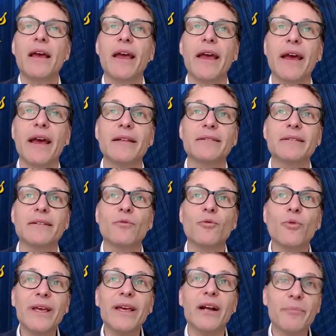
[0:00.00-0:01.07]
and
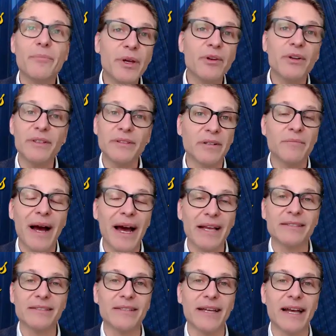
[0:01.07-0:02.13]
we are building their
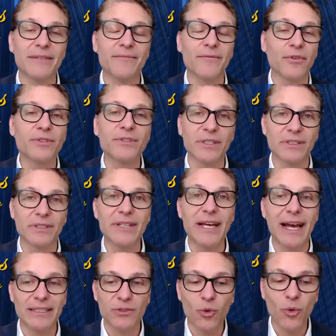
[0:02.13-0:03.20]
mindset for
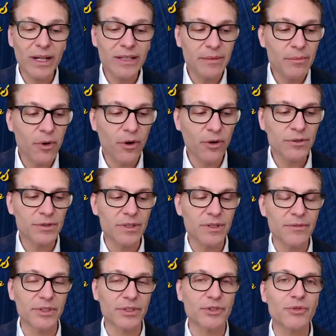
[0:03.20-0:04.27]
success. One of the most
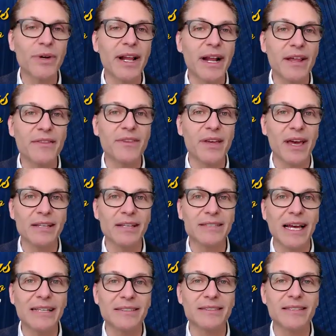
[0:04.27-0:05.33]
frustrating things
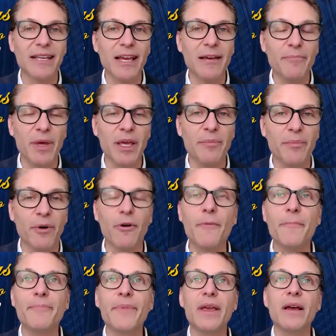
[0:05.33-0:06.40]
I see
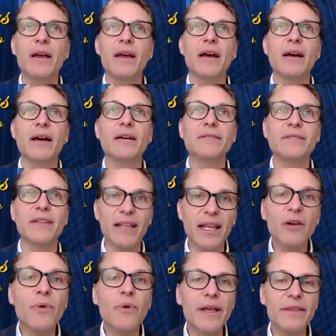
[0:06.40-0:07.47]
people
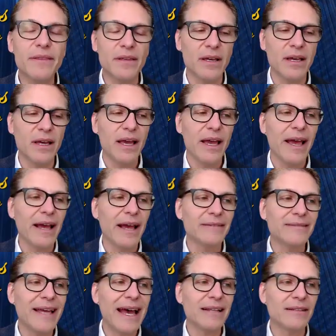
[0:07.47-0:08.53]
dealing with,
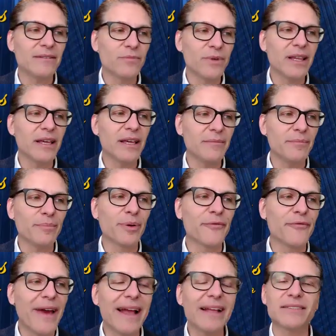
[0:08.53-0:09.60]
and that really
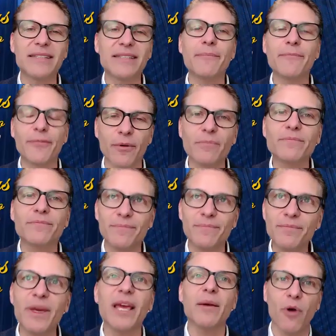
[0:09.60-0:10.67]
prevents them from
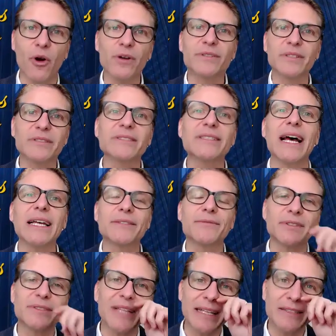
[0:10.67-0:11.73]
being more
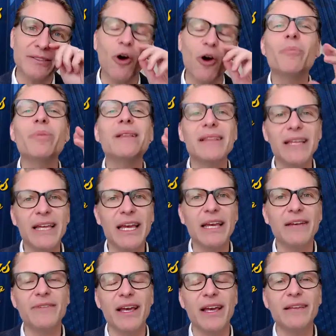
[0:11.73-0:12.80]
successful, is they don't
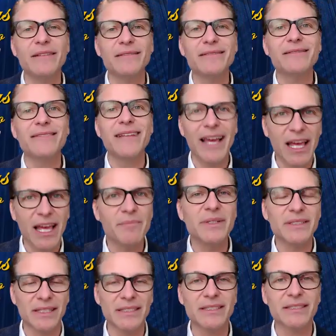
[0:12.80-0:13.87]
believe they can
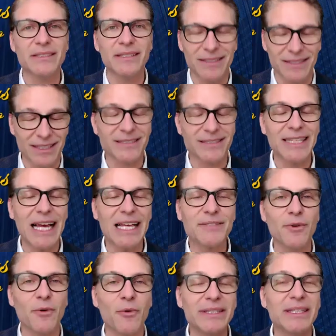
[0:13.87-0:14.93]
be
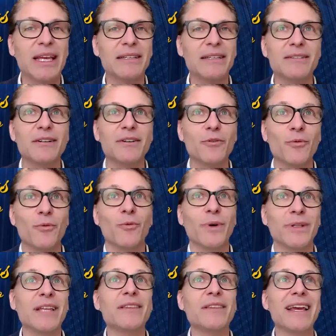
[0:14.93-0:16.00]
successful when
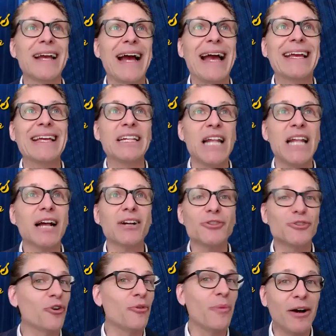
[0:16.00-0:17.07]
they think I cannot
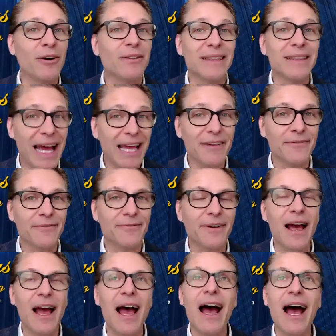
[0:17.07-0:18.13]
control my own life,
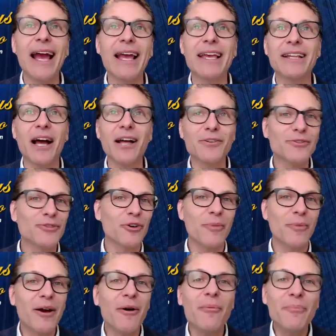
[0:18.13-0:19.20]
I cannot control
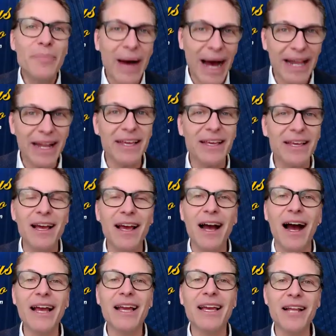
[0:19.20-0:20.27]
my own body,
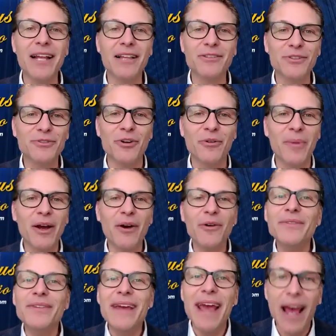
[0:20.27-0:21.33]
I cannot control my
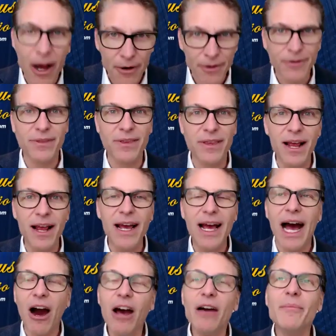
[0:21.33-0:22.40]
own health.
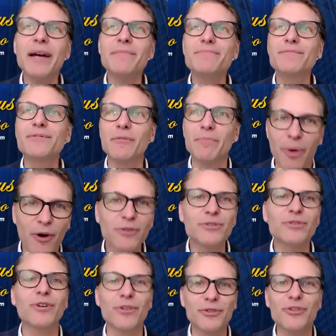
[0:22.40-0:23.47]
How am I
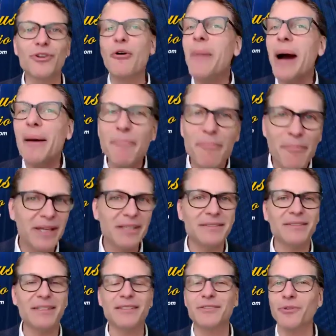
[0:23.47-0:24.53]
supposed to control my
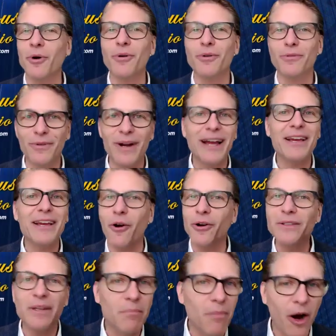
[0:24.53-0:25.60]
business or
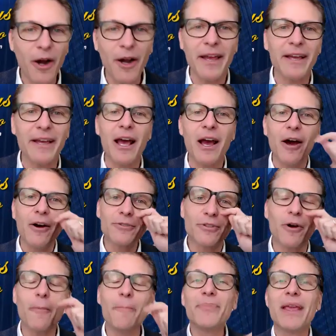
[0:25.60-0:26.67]
the market?
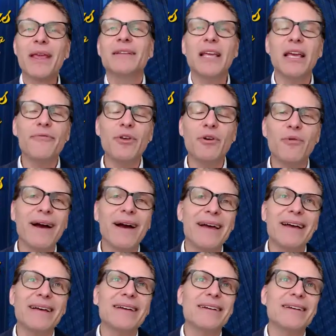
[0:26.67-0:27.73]
So they feel
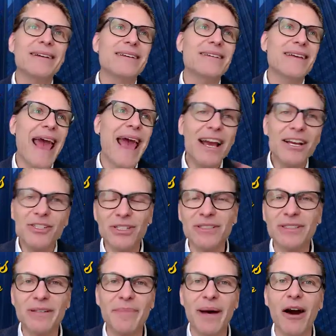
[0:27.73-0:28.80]

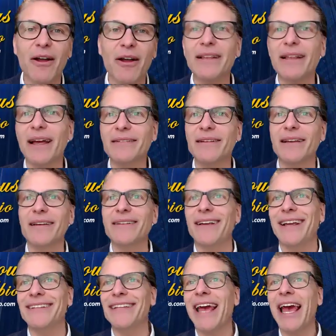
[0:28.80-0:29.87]
anxious about it,
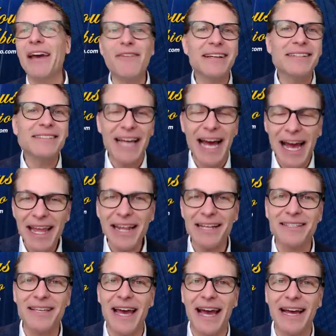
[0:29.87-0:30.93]
and they have anxiety
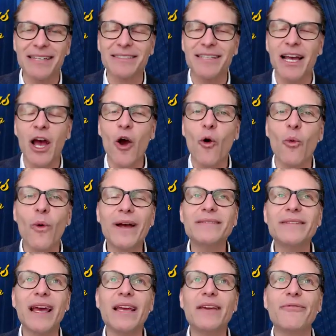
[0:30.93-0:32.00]
attacks when
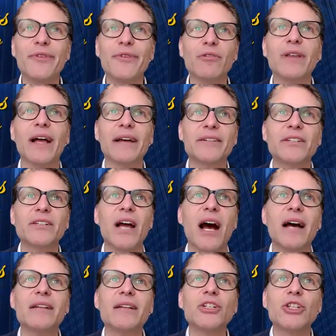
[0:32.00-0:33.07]
they feel like they're
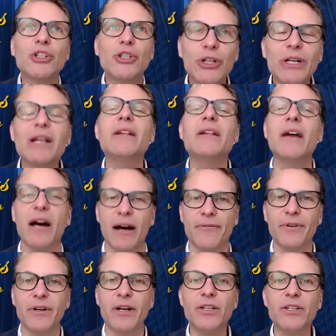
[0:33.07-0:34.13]
not good enough